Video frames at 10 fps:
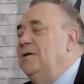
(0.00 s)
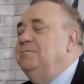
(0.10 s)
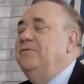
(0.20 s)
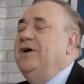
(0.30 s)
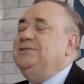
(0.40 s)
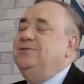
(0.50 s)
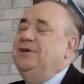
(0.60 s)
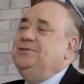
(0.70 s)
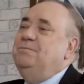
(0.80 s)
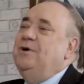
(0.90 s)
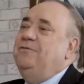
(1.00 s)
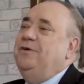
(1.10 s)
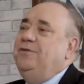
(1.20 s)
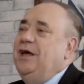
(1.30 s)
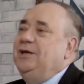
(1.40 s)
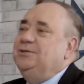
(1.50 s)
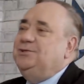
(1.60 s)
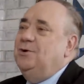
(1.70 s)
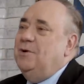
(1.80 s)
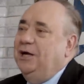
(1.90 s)
Professor Richard Murphy, thank you
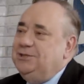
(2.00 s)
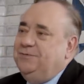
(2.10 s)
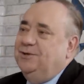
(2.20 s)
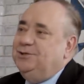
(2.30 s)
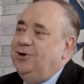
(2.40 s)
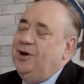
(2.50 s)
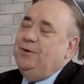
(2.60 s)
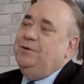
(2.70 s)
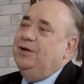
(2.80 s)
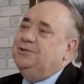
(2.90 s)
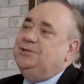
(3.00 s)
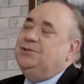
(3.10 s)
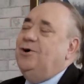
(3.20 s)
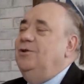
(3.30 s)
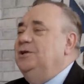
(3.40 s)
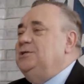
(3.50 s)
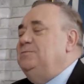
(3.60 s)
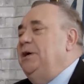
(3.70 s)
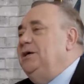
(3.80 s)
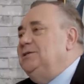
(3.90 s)
so much for joining me on Scotland
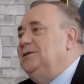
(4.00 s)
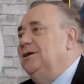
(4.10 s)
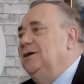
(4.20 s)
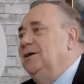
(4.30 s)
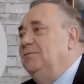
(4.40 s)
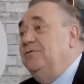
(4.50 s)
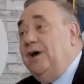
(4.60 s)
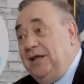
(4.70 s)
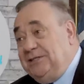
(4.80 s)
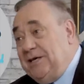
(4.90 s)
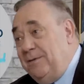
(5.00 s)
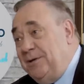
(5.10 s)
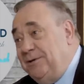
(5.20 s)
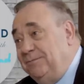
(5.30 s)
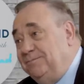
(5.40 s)
Speaks with Alex Salmond.